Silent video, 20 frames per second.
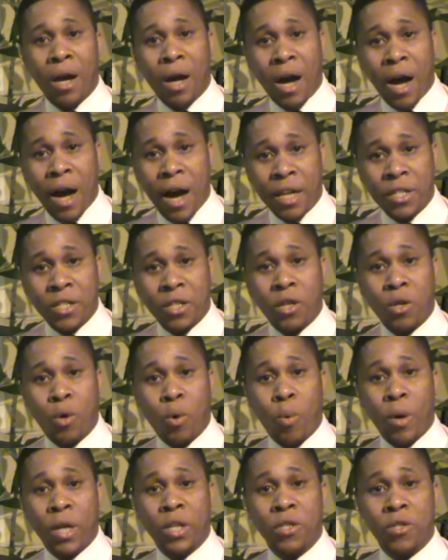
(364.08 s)
Ask
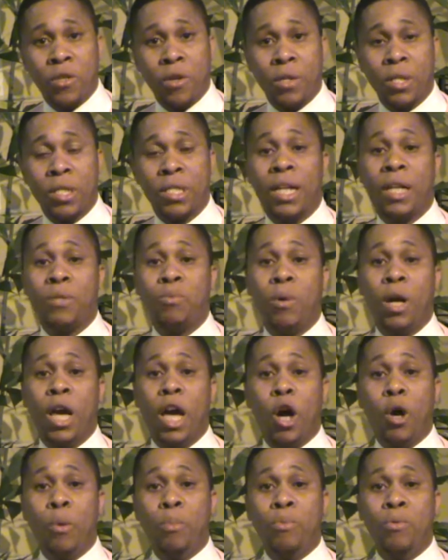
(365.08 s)
questions that will
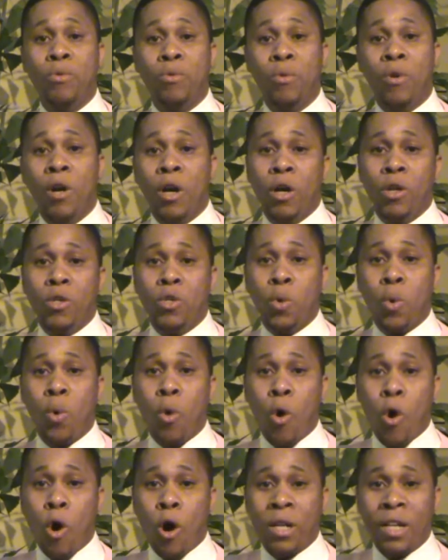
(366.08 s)
help you
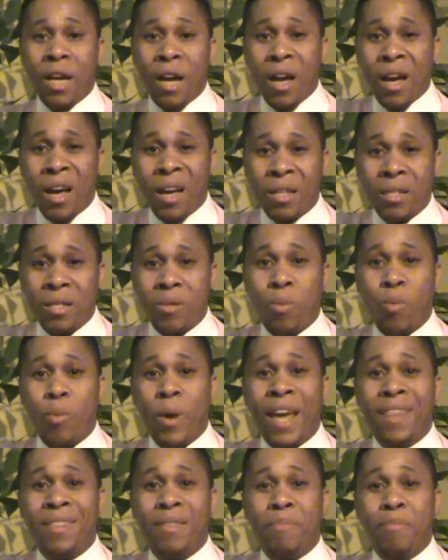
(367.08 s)
to unearth
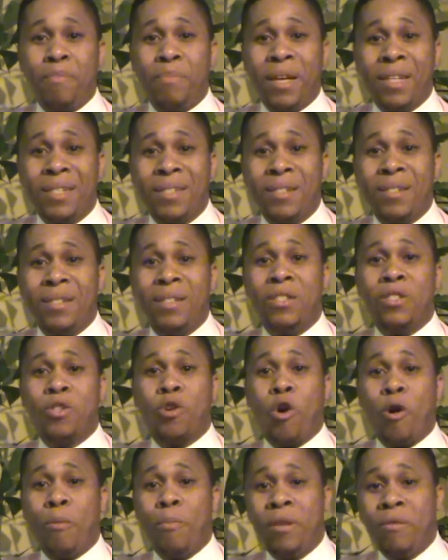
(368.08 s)
where the person is
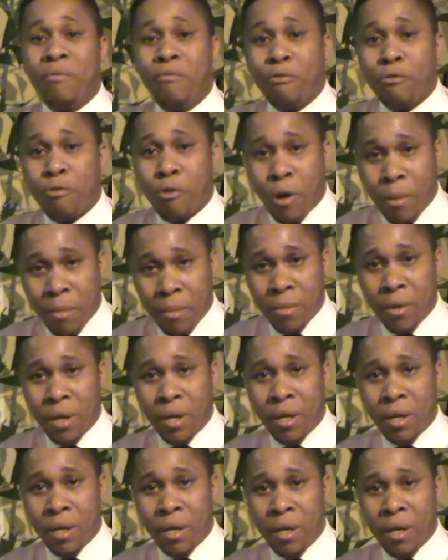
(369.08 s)
coming from.
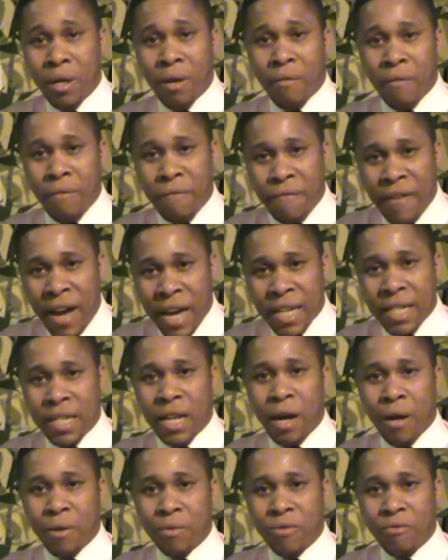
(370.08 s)
Find
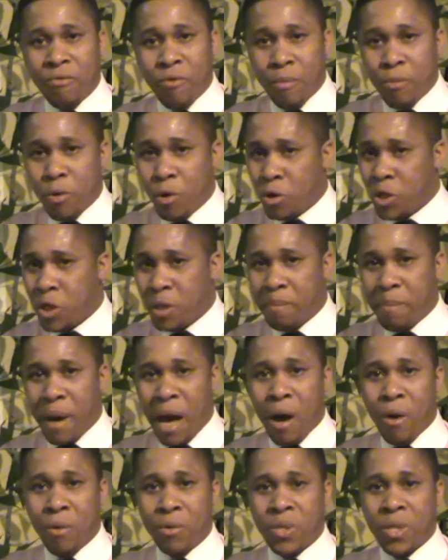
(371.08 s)
out from your
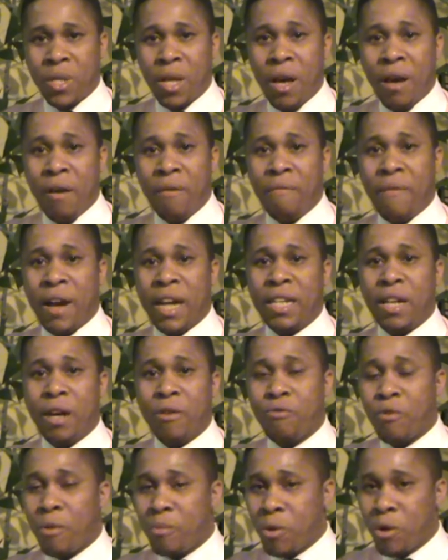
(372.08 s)
spouse, find
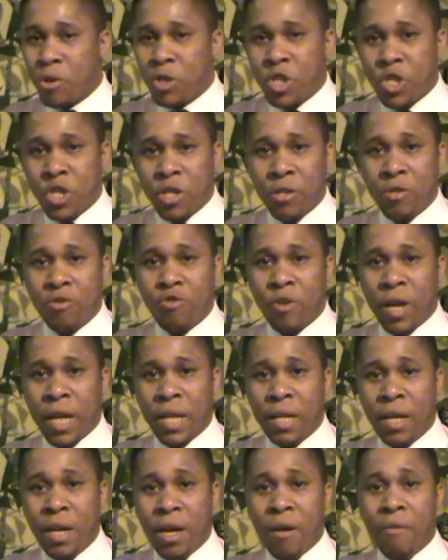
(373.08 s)
out from your
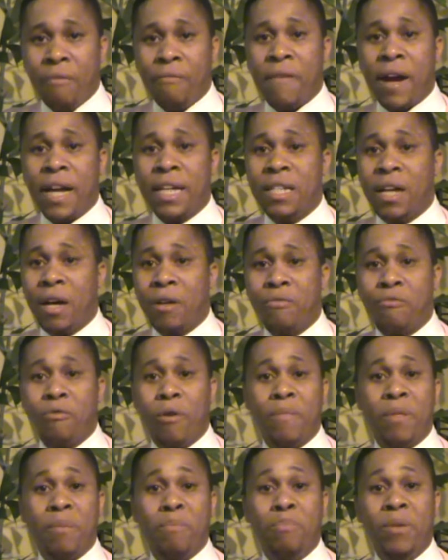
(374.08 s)
children, find out
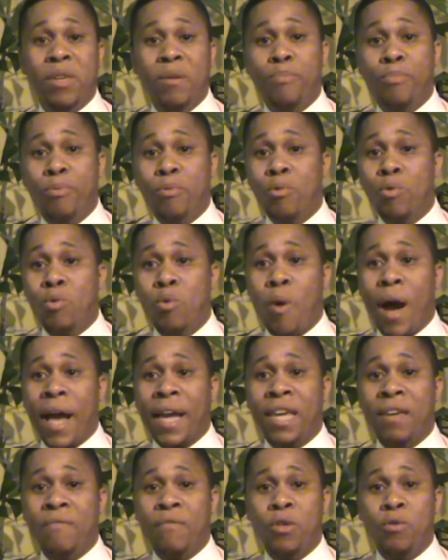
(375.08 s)
from the people who
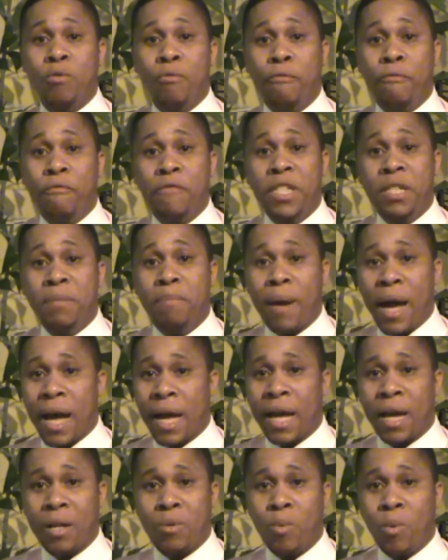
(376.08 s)
are giving you
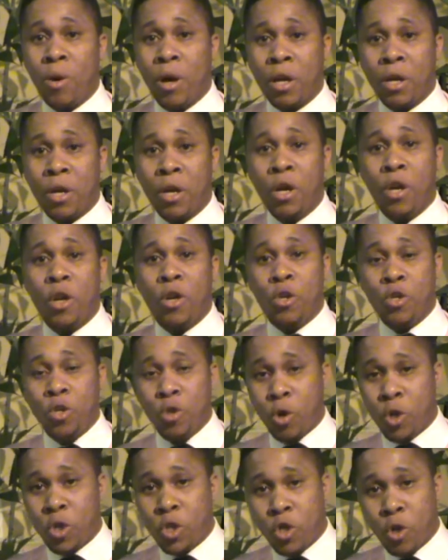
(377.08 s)
feedback at work,
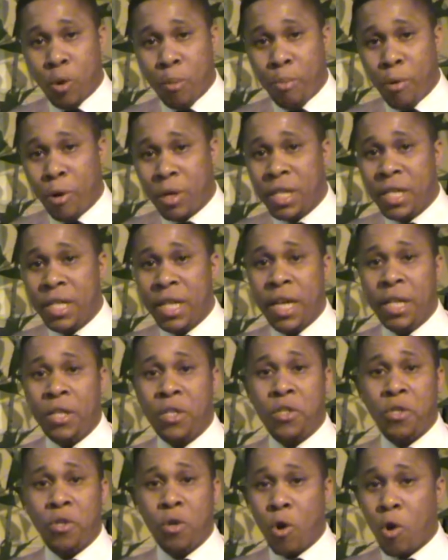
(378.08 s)
your
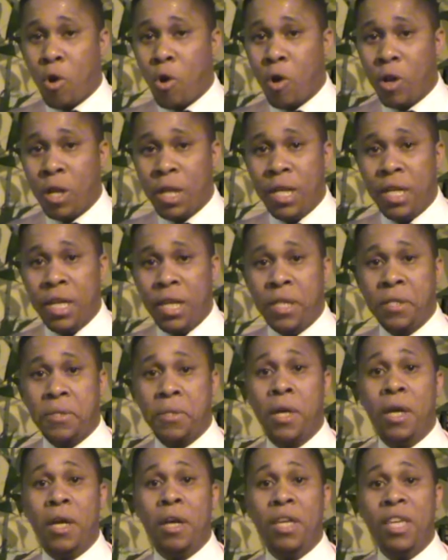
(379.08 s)
subordinates, your colleagues,
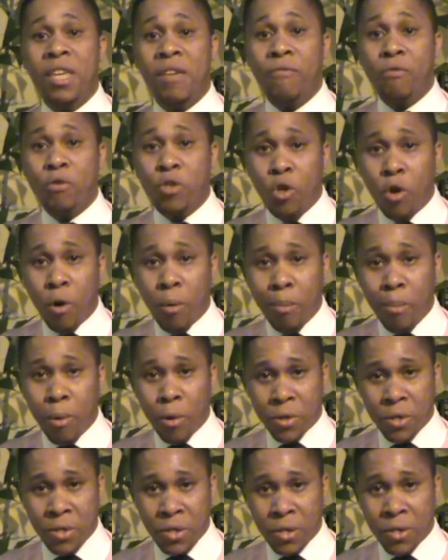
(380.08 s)
even your
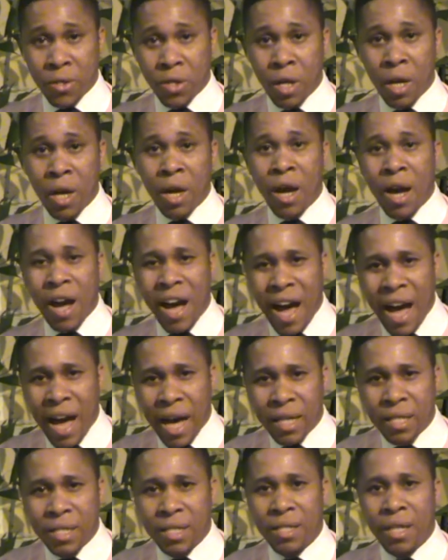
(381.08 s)
bosses.
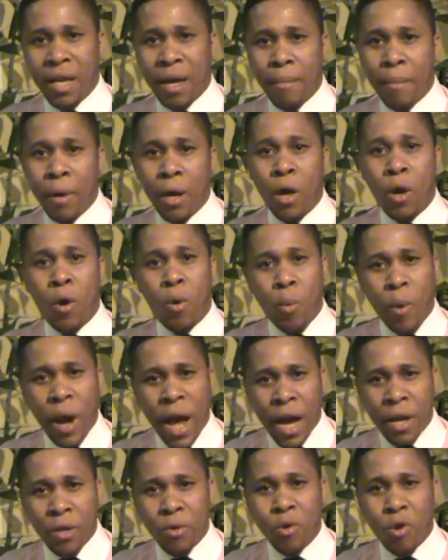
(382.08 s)
Ask them,
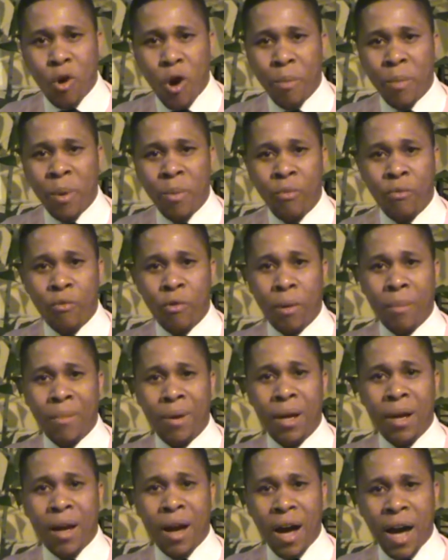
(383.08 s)
where are you coming from?
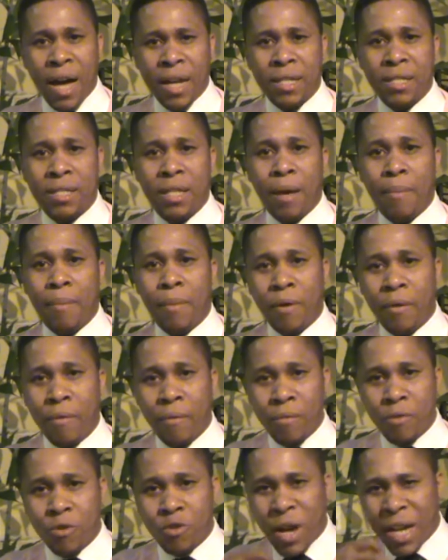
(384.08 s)
Ask them,
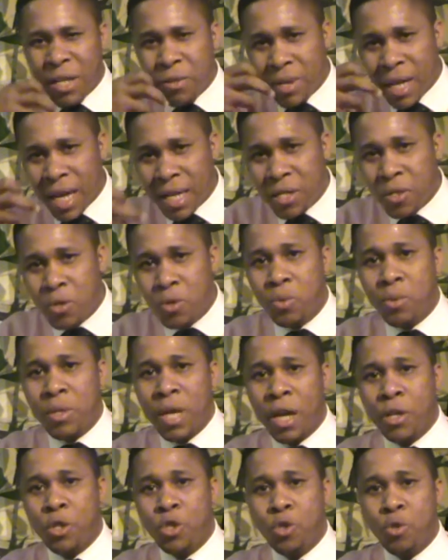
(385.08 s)
try to get into
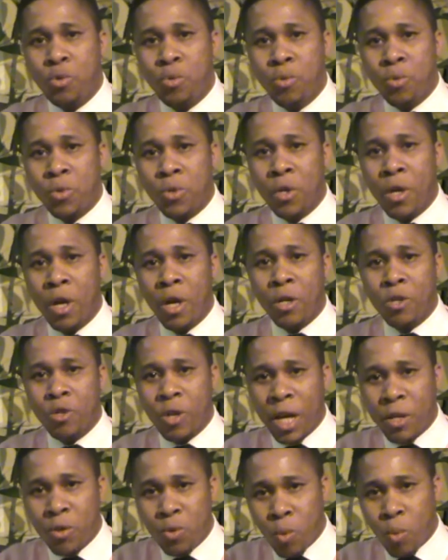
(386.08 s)
their shoes.
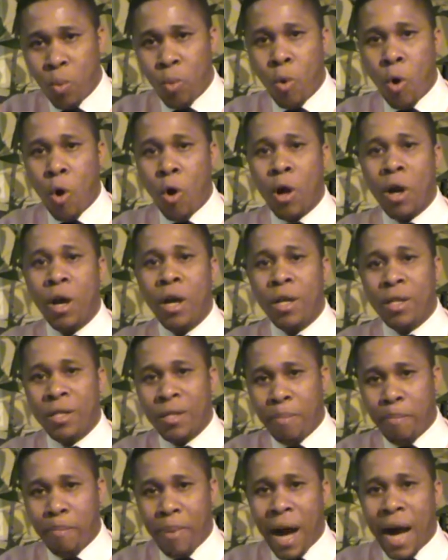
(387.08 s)
Try to walk
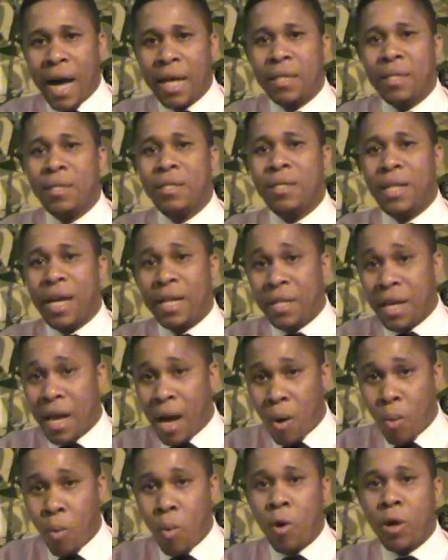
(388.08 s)
the path that they
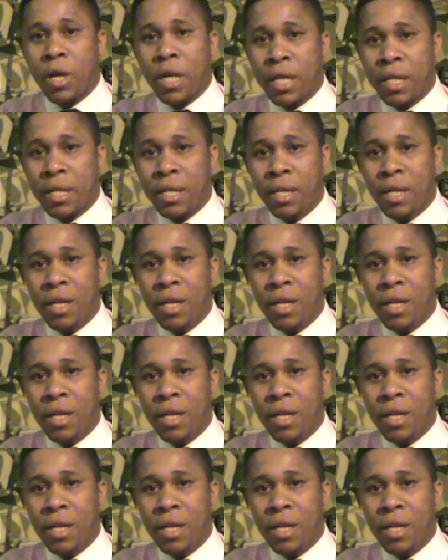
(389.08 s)
are walking.